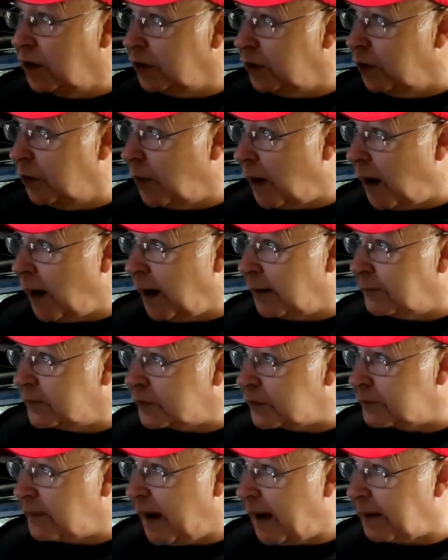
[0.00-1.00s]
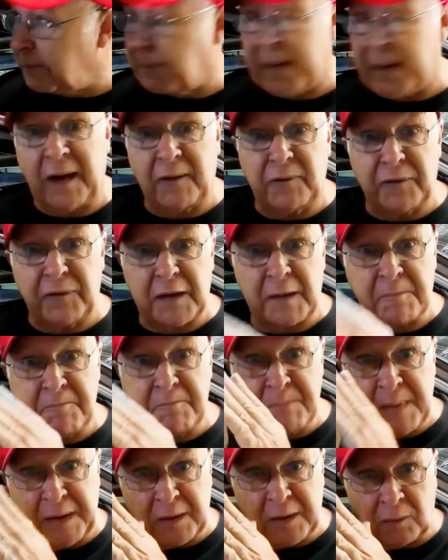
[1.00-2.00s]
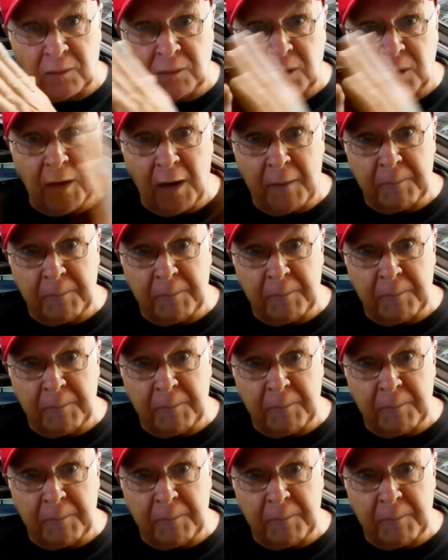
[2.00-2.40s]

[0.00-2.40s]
you aim smack bang for the middle